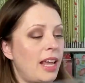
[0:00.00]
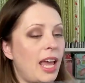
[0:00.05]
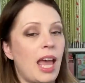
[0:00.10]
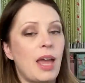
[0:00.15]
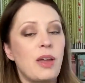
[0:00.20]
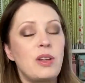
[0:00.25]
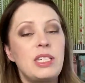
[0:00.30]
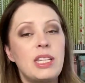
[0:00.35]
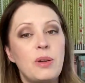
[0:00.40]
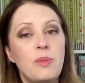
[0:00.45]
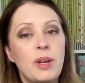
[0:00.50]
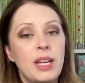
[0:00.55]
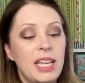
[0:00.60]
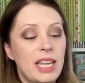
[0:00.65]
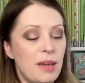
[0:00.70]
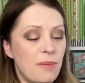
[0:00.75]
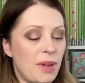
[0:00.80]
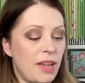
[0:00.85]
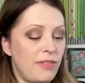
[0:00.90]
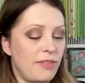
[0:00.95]
I did want to
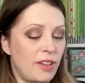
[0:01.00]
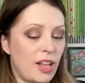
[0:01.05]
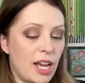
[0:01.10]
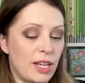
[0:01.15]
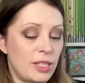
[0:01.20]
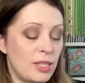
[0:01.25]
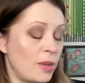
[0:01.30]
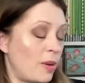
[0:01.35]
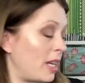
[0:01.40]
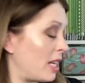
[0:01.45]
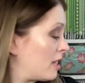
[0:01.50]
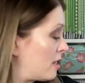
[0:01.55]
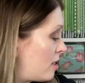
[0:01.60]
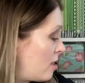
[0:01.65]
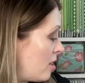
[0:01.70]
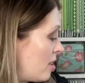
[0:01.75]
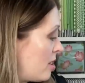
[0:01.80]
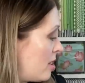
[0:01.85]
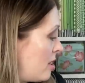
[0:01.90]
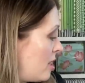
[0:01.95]
get my floss so I could
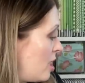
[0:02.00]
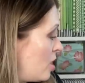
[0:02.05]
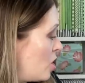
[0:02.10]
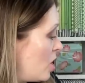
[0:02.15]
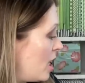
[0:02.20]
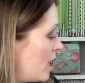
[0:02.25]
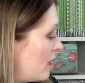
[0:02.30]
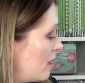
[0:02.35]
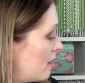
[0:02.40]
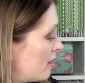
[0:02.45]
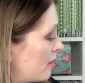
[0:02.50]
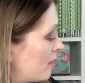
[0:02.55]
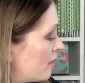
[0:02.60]
start stitching.